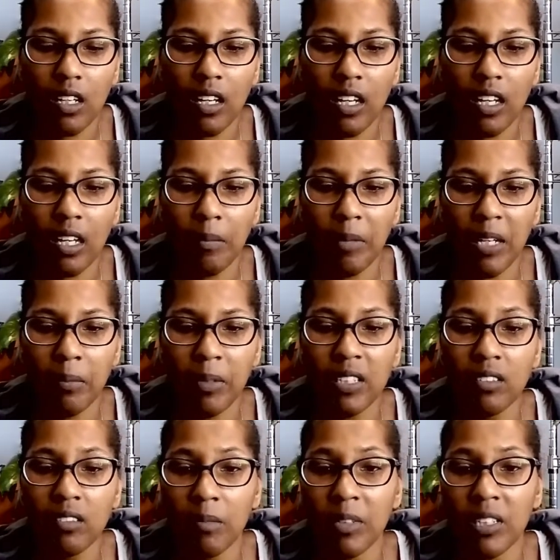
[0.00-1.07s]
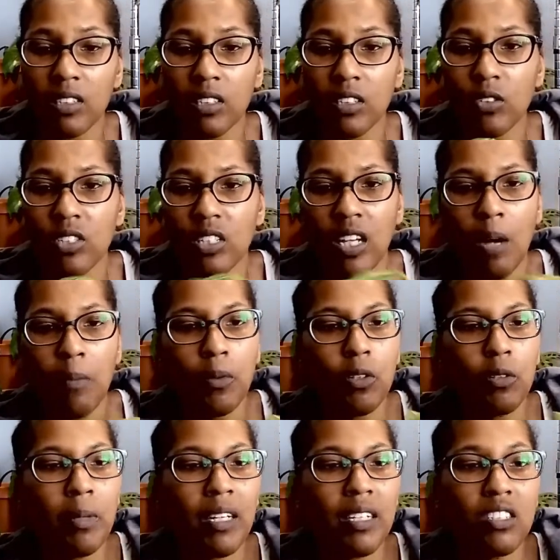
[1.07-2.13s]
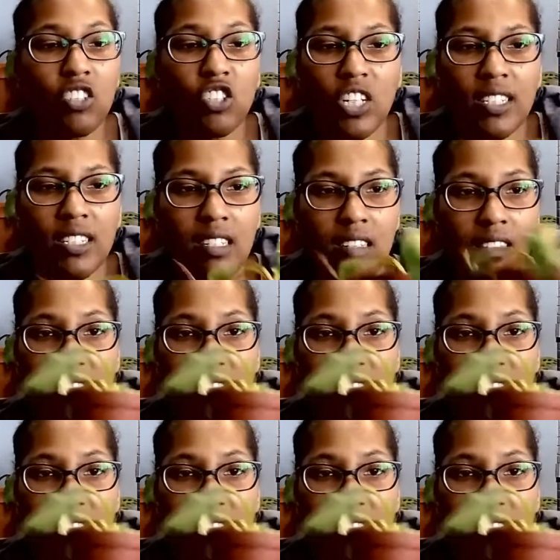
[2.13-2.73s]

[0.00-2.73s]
I mean, I'm gonna lose a couple, but just